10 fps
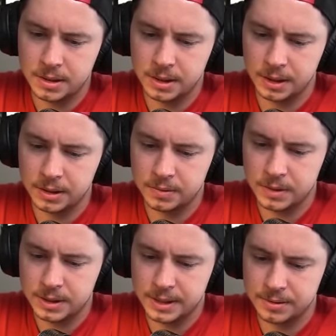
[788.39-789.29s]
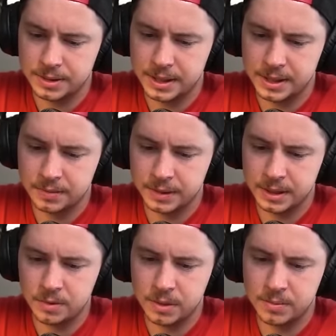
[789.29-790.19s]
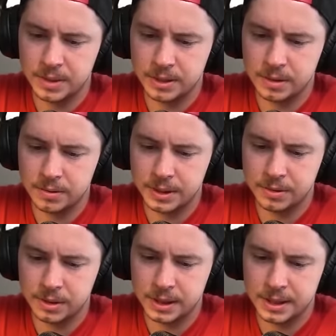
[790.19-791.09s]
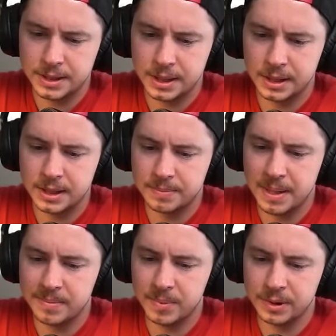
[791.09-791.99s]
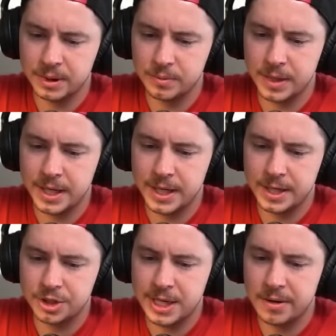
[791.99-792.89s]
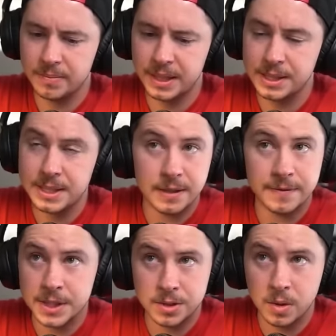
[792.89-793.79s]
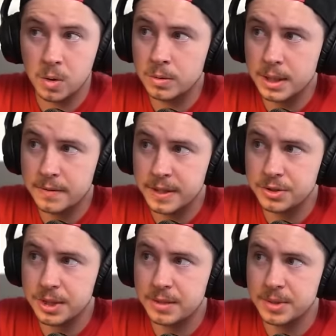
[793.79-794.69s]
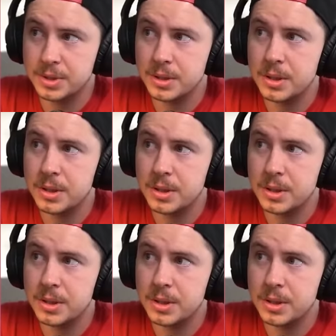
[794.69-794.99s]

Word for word: King gonna walk downtown. We got a wall breaker already utilized. King gonna have to pop ability. Rage Tower making these defenses do a whole lot of extra damage.